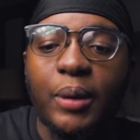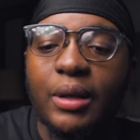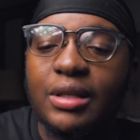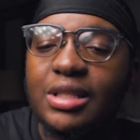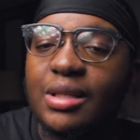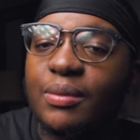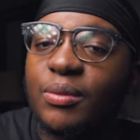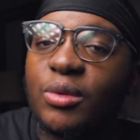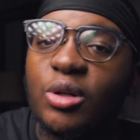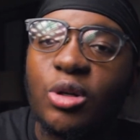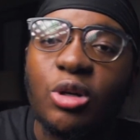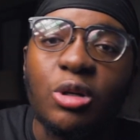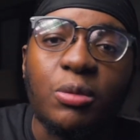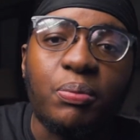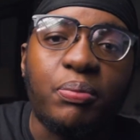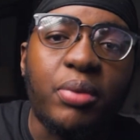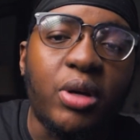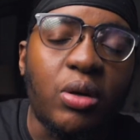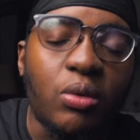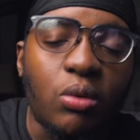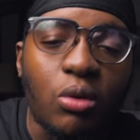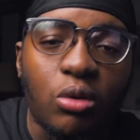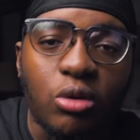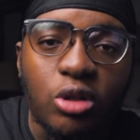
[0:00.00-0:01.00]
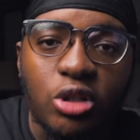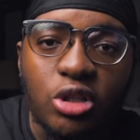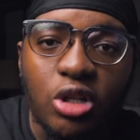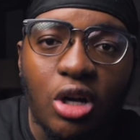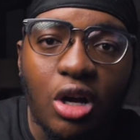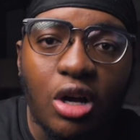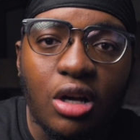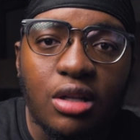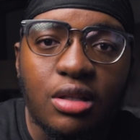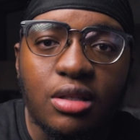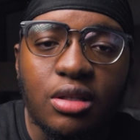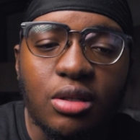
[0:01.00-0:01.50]
some good B-roll
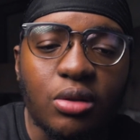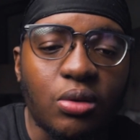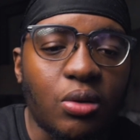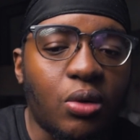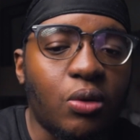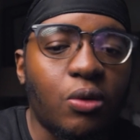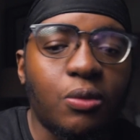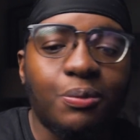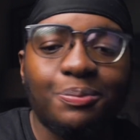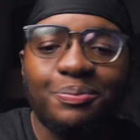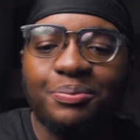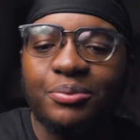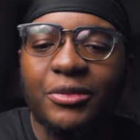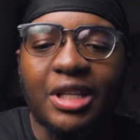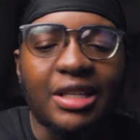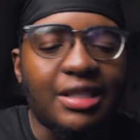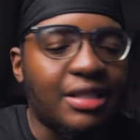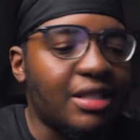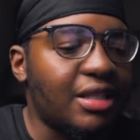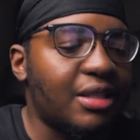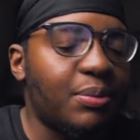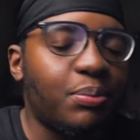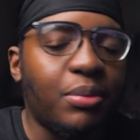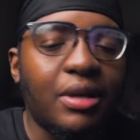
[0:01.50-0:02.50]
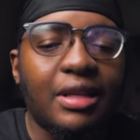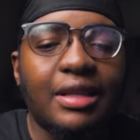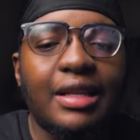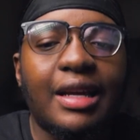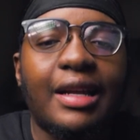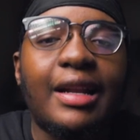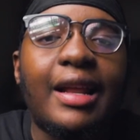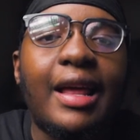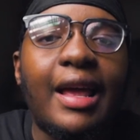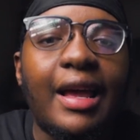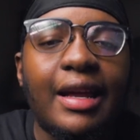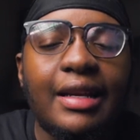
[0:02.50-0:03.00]
shots. You know, it's just been
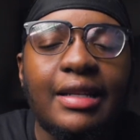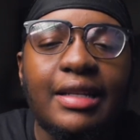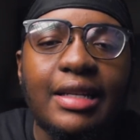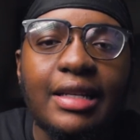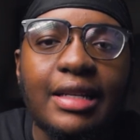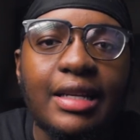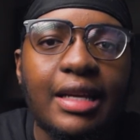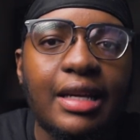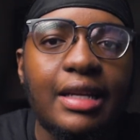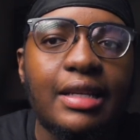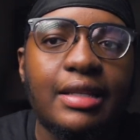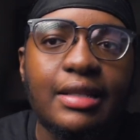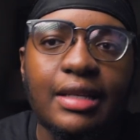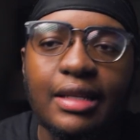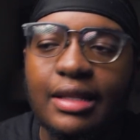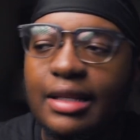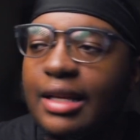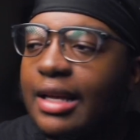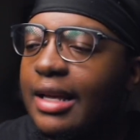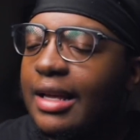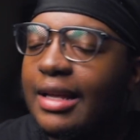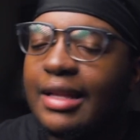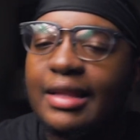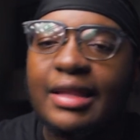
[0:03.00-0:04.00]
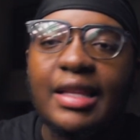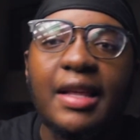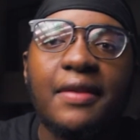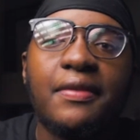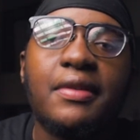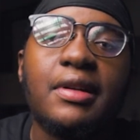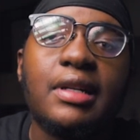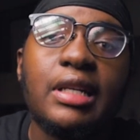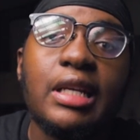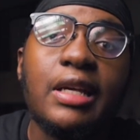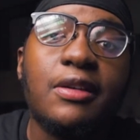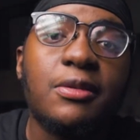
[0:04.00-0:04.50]
that handy lens that
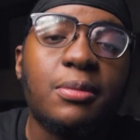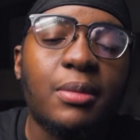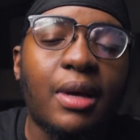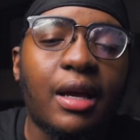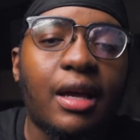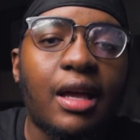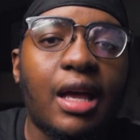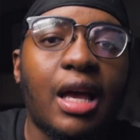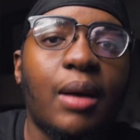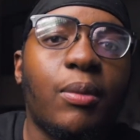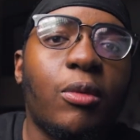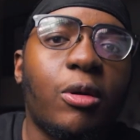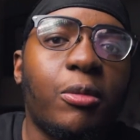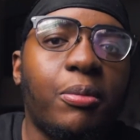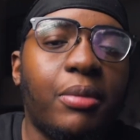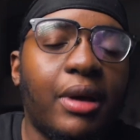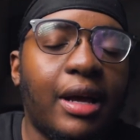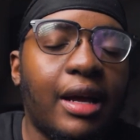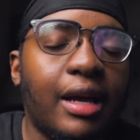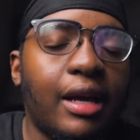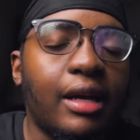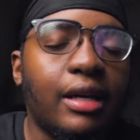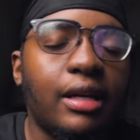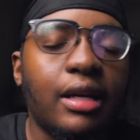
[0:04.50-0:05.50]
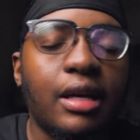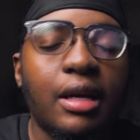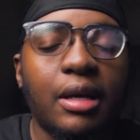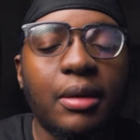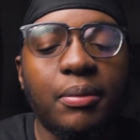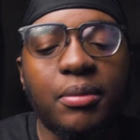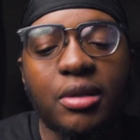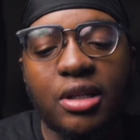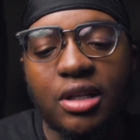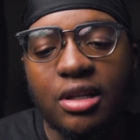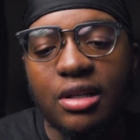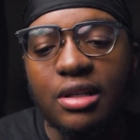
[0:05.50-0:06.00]
never leaves my camera bag
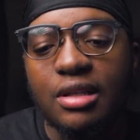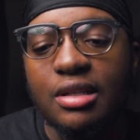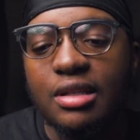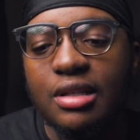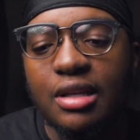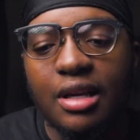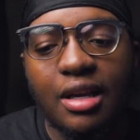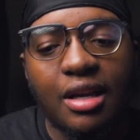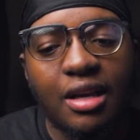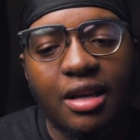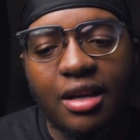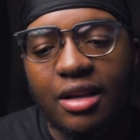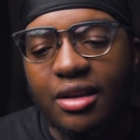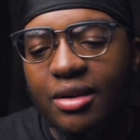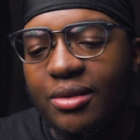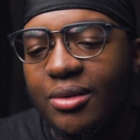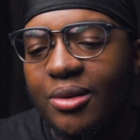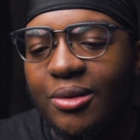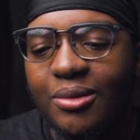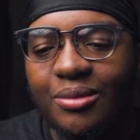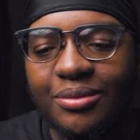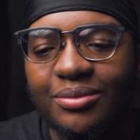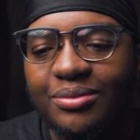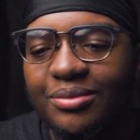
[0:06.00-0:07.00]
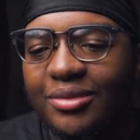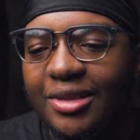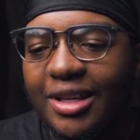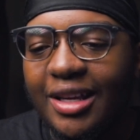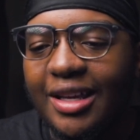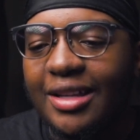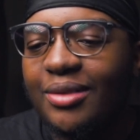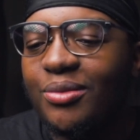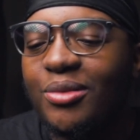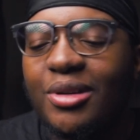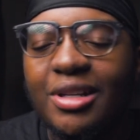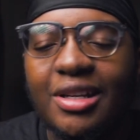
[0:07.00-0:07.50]
because, you know,
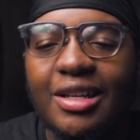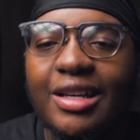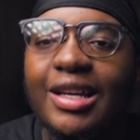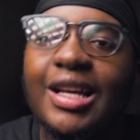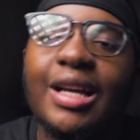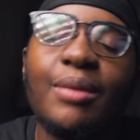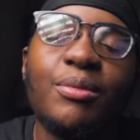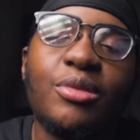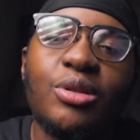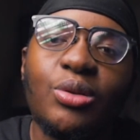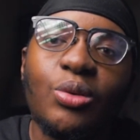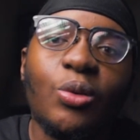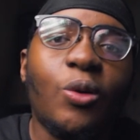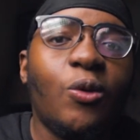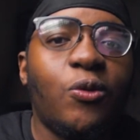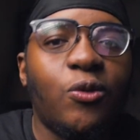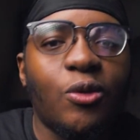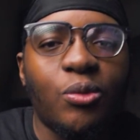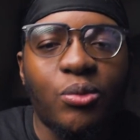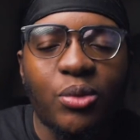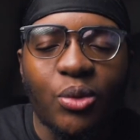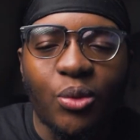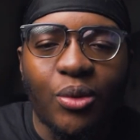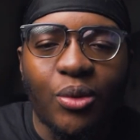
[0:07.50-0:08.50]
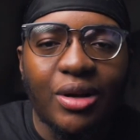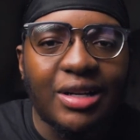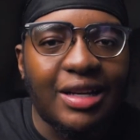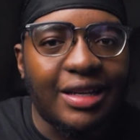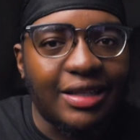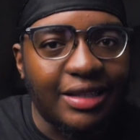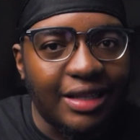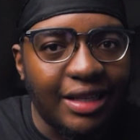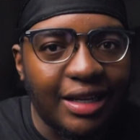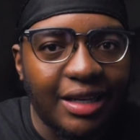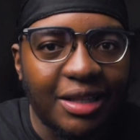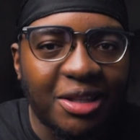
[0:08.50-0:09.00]
it really comes through for me when I
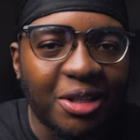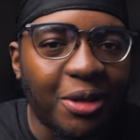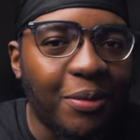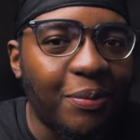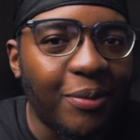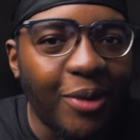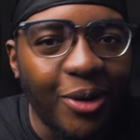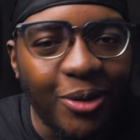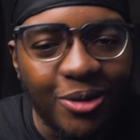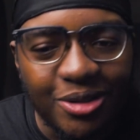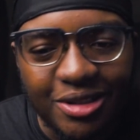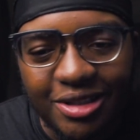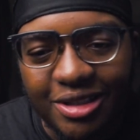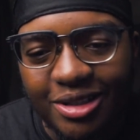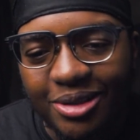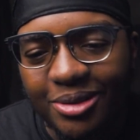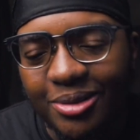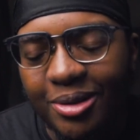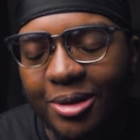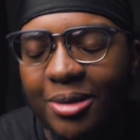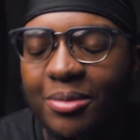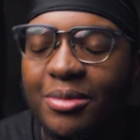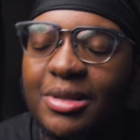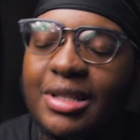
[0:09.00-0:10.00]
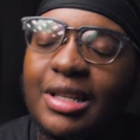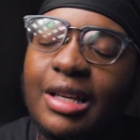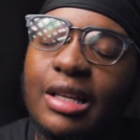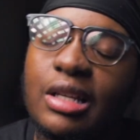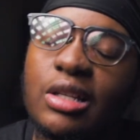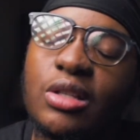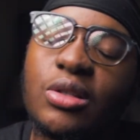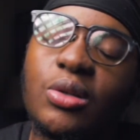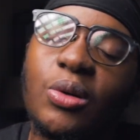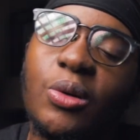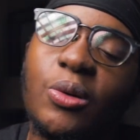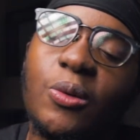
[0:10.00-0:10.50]
need it the most. You know what I'm saying?
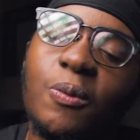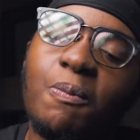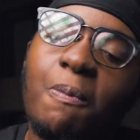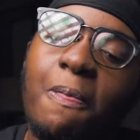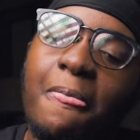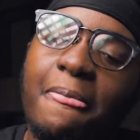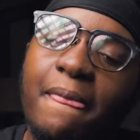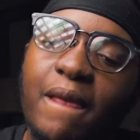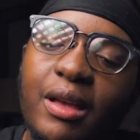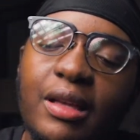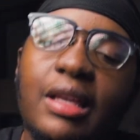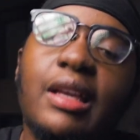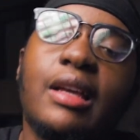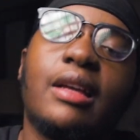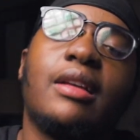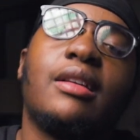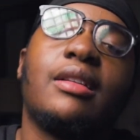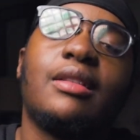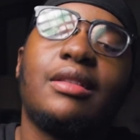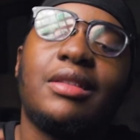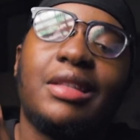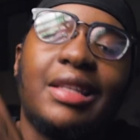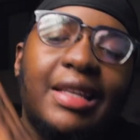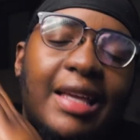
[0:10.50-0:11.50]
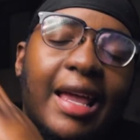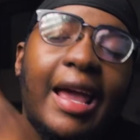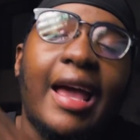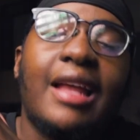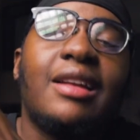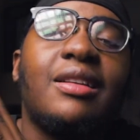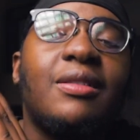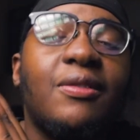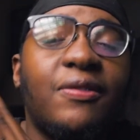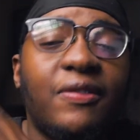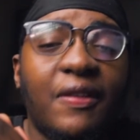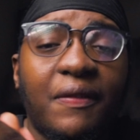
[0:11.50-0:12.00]
So yeah, the
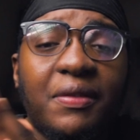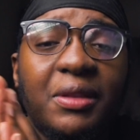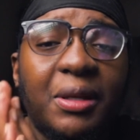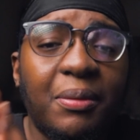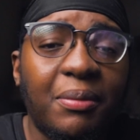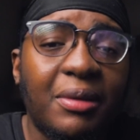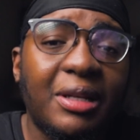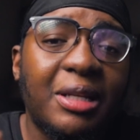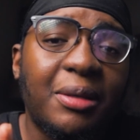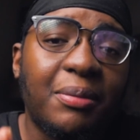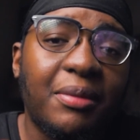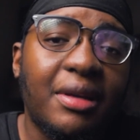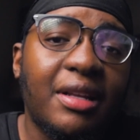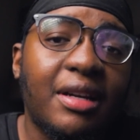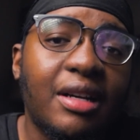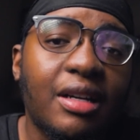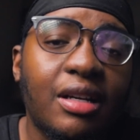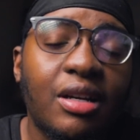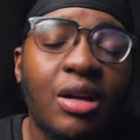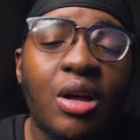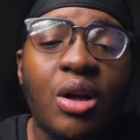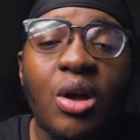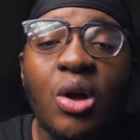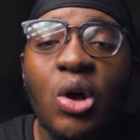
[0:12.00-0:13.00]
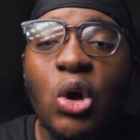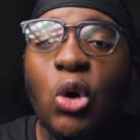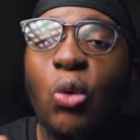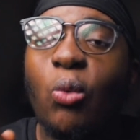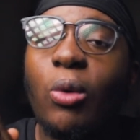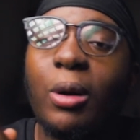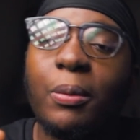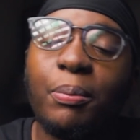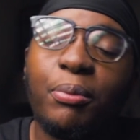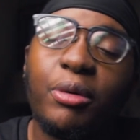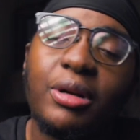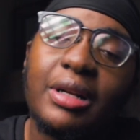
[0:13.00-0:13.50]
Canon 50mm
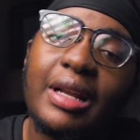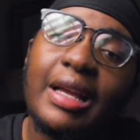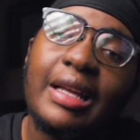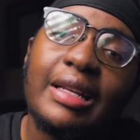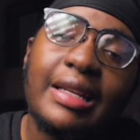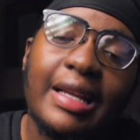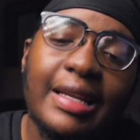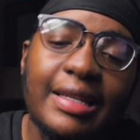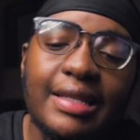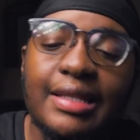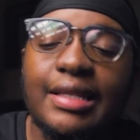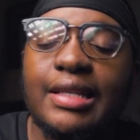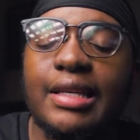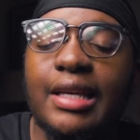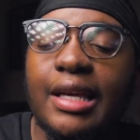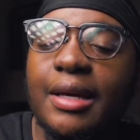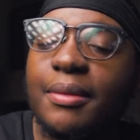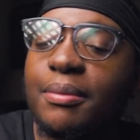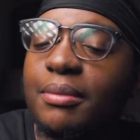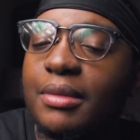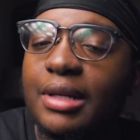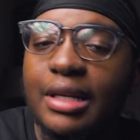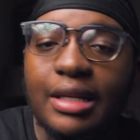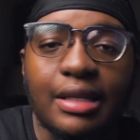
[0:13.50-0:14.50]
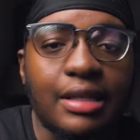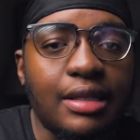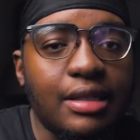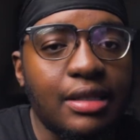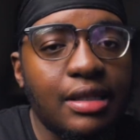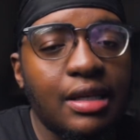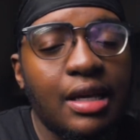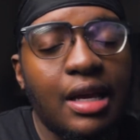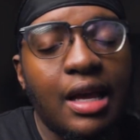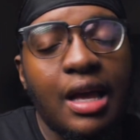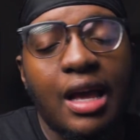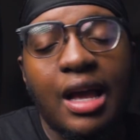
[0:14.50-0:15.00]
1.8 STM lens.